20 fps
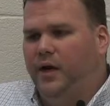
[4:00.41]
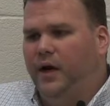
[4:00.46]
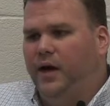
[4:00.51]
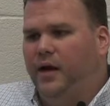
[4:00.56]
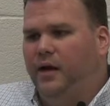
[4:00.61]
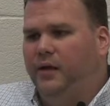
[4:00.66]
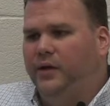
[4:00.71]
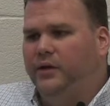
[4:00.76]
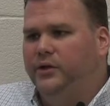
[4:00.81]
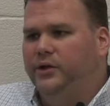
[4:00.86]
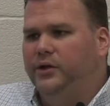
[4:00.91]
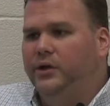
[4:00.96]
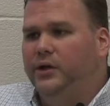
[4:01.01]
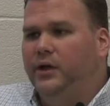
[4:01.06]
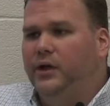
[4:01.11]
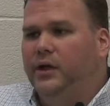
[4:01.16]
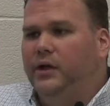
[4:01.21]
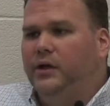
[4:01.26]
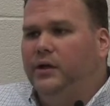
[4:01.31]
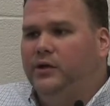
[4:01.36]
college
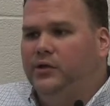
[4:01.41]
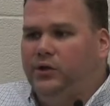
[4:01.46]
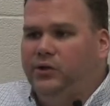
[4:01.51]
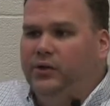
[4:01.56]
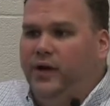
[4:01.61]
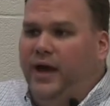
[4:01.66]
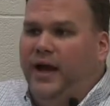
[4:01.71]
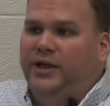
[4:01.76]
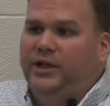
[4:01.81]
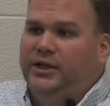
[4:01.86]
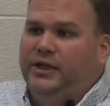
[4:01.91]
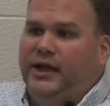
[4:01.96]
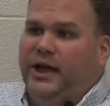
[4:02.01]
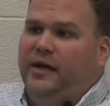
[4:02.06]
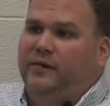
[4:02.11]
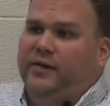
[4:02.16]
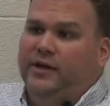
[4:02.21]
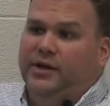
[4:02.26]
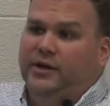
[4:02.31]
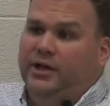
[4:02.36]
to actually
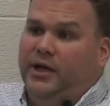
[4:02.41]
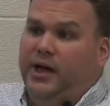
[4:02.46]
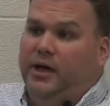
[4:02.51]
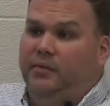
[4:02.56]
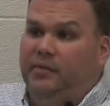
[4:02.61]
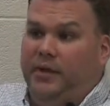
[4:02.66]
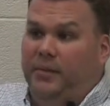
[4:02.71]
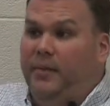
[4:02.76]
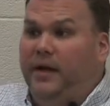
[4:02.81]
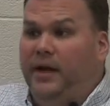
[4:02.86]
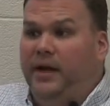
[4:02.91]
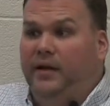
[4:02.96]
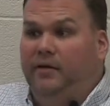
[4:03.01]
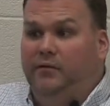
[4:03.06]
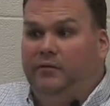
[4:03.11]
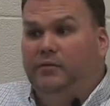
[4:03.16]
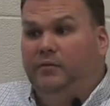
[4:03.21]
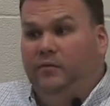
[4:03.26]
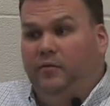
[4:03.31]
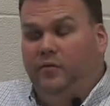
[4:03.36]
having a job that
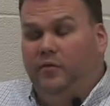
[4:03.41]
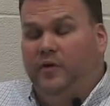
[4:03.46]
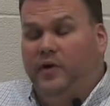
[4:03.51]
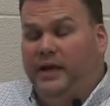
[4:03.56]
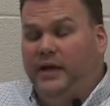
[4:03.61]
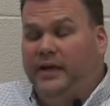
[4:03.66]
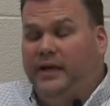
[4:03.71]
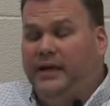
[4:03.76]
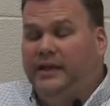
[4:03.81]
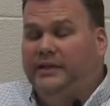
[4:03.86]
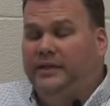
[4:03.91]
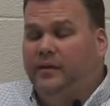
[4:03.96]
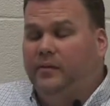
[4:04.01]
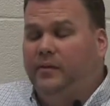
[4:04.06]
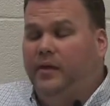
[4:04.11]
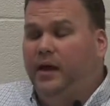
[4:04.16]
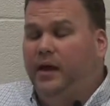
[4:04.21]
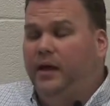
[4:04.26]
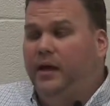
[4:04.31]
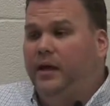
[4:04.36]
made pretty decent
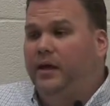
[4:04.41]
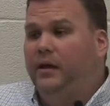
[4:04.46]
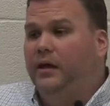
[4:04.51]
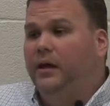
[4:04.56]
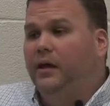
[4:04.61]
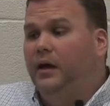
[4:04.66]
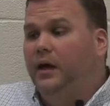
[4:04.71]
money